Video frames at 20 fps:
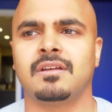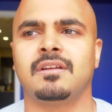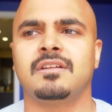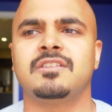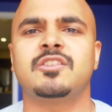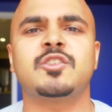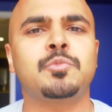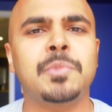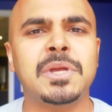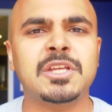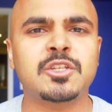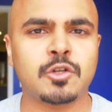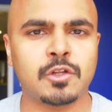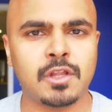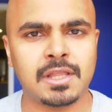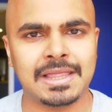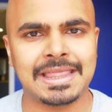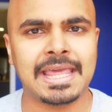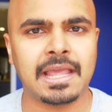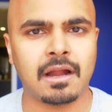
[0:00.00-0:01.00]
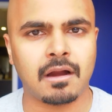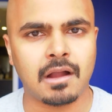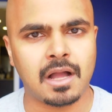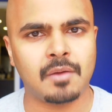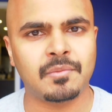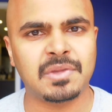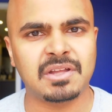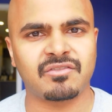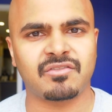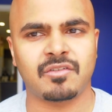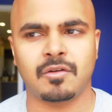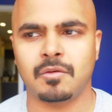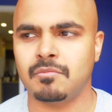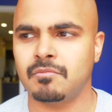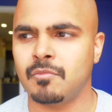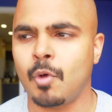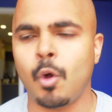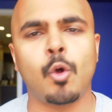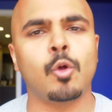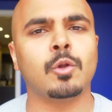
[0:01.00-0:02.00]
just make sure that they are coming
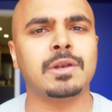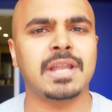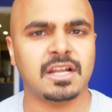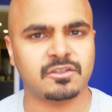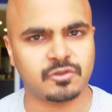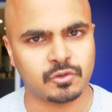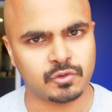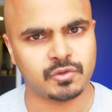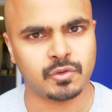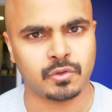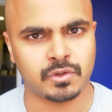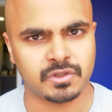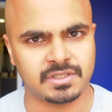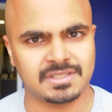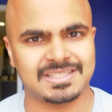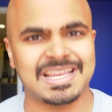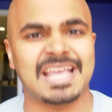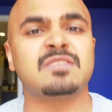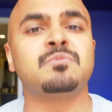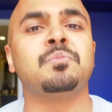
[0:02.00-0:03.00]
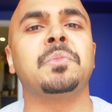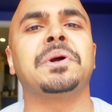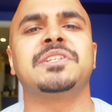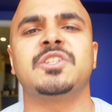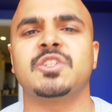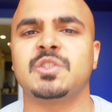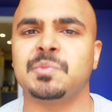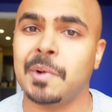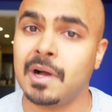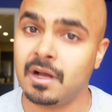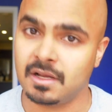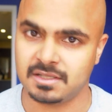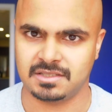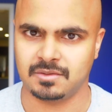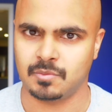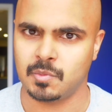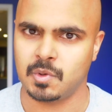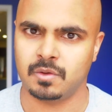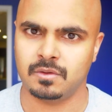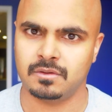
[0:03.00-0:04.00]
from whole natural sources as much as
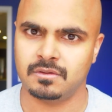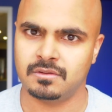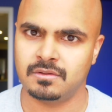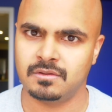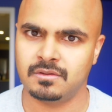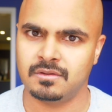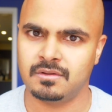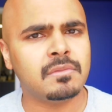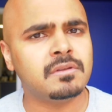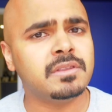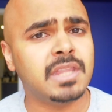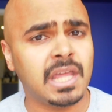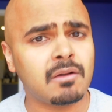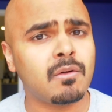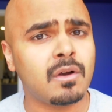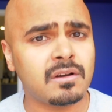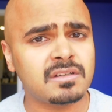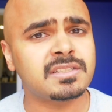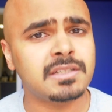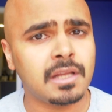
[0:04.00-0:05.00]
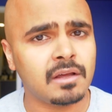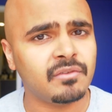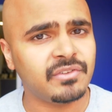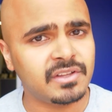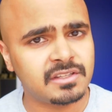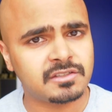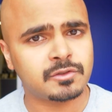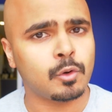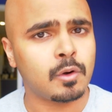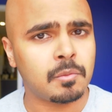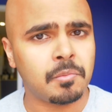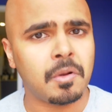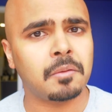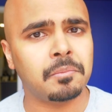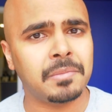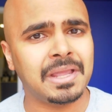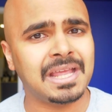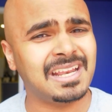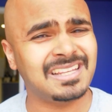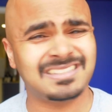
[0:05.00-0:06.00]
possible. There are stuff in store-bought
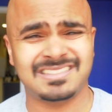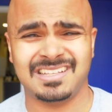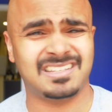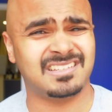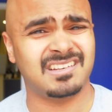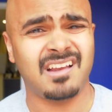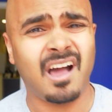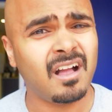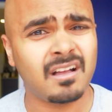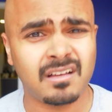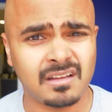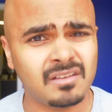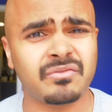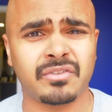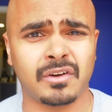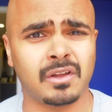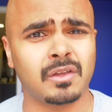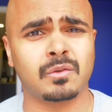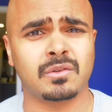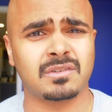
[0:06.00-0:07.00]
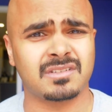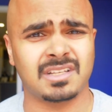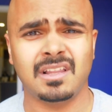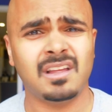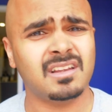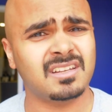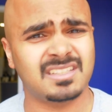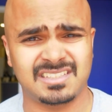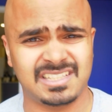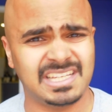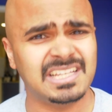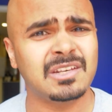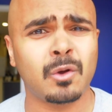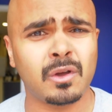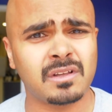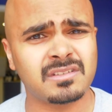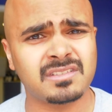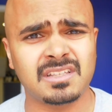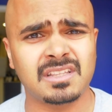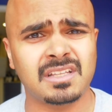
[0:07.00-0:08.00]
mayonnaise that is not good for you. There's a lot of seed
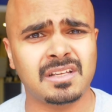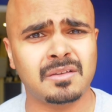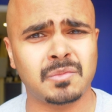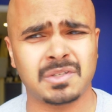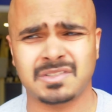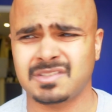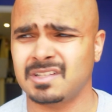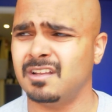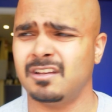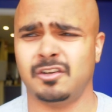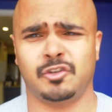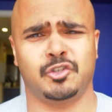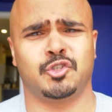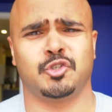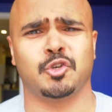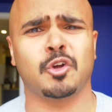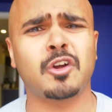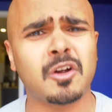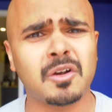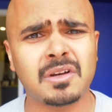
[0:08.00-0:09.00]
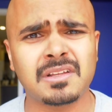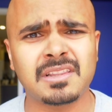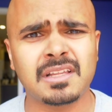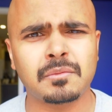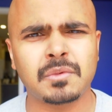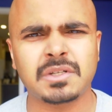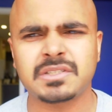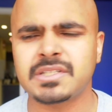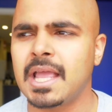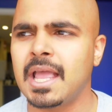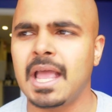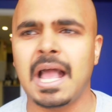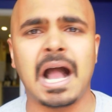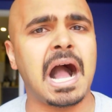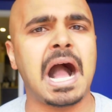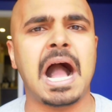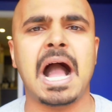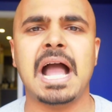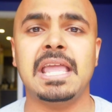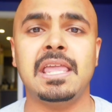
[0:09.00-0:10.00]
oils in them. There's a lot of sugar in them.
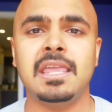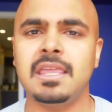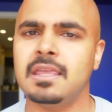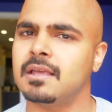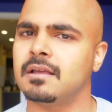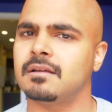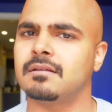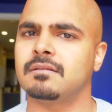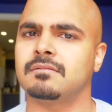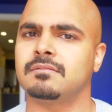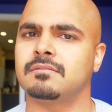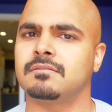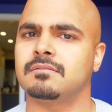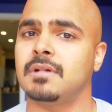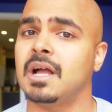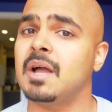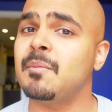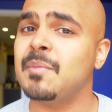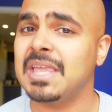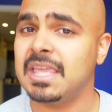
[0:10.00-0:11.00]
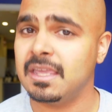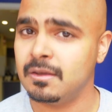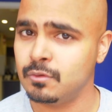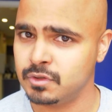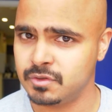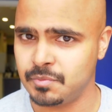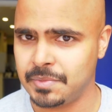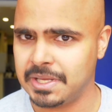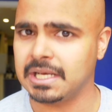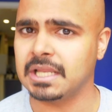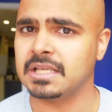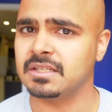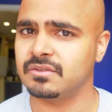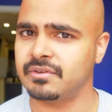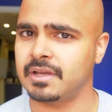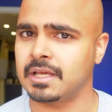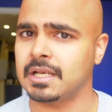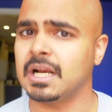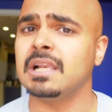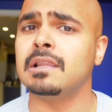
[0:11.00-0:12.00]
I'm a huge mayonnaise
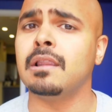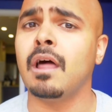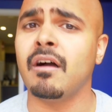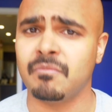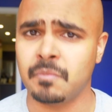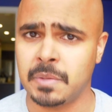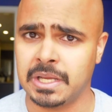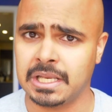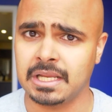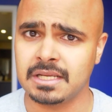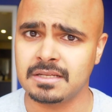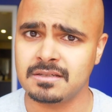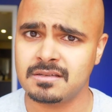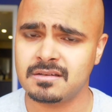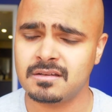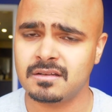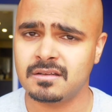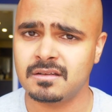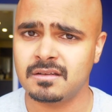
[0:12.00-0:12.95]
fan. I love mayonnaise.